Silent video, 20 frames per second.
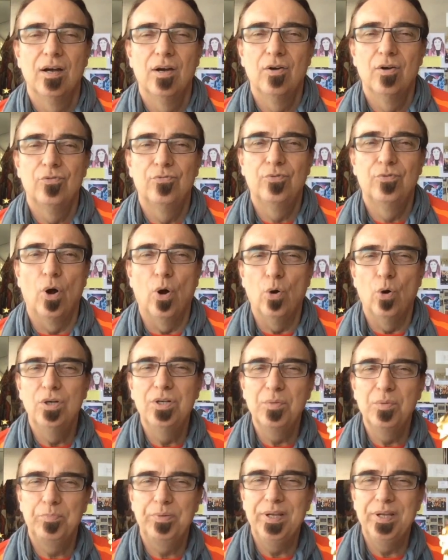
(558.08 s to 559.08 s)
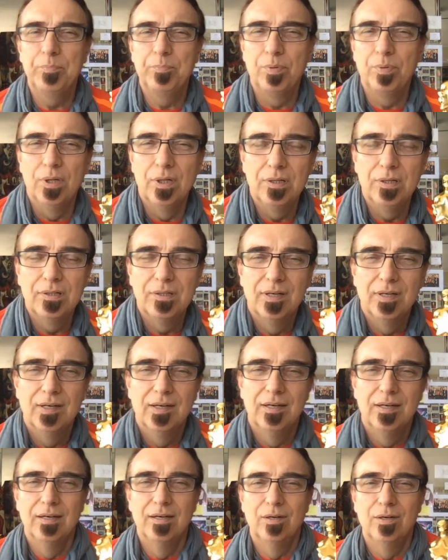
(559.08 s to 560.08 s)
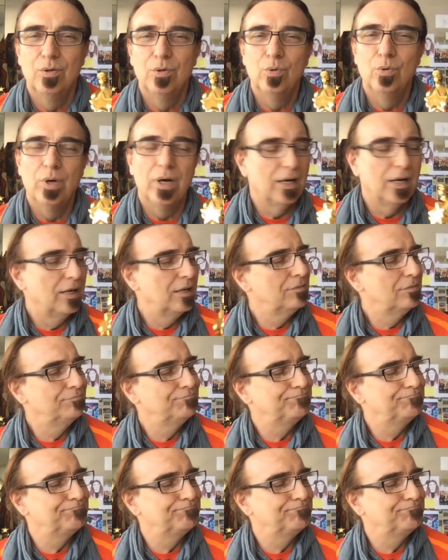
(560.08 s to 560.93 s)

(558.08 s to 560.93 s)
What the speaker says: for all the people who are